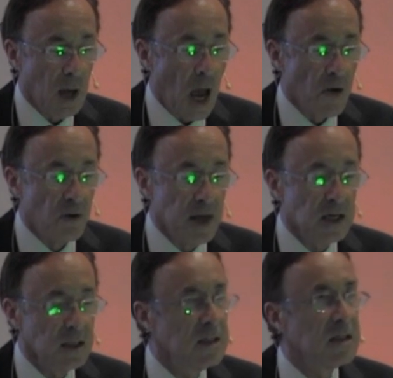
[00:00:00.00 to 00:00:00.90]
and
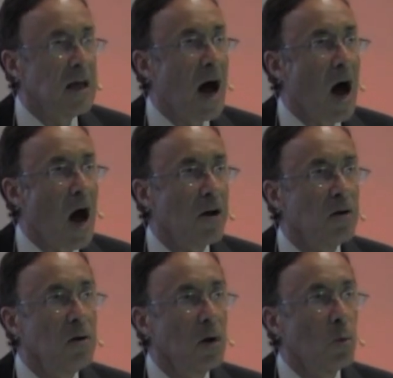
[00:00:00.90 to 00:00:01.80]
regulating the
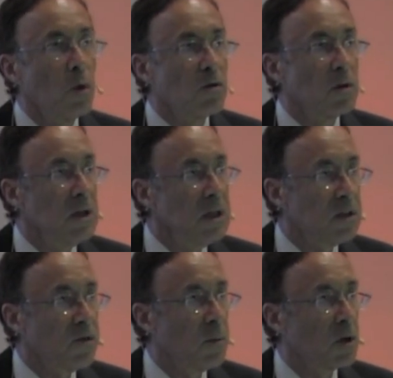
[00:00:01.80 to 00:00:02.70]
iron we release
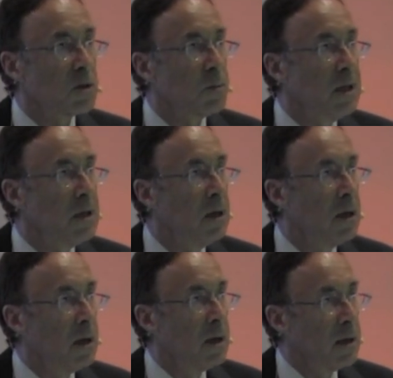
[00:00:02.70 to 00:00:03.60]
from our spleen
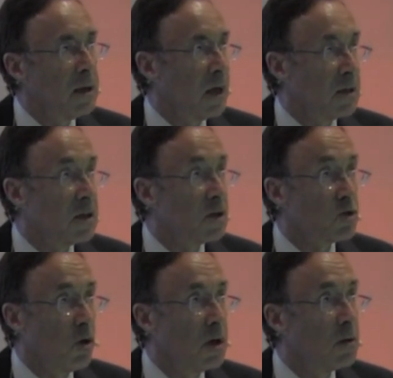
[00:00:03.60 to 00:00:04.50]
that's
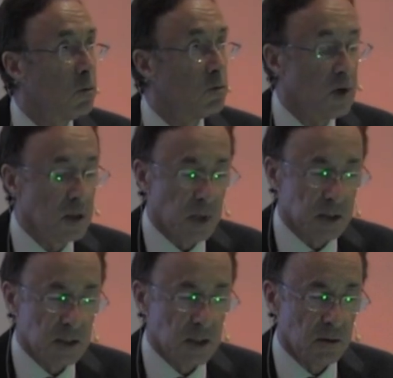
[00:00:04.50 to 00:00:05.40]
destroyed old red blood
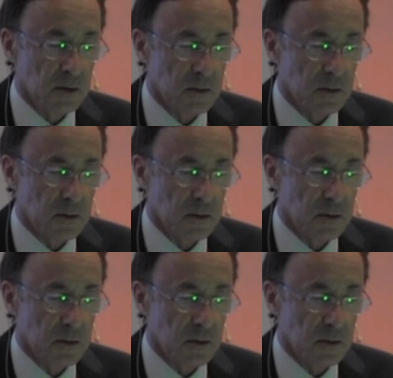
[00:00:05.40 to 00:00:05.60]
cells.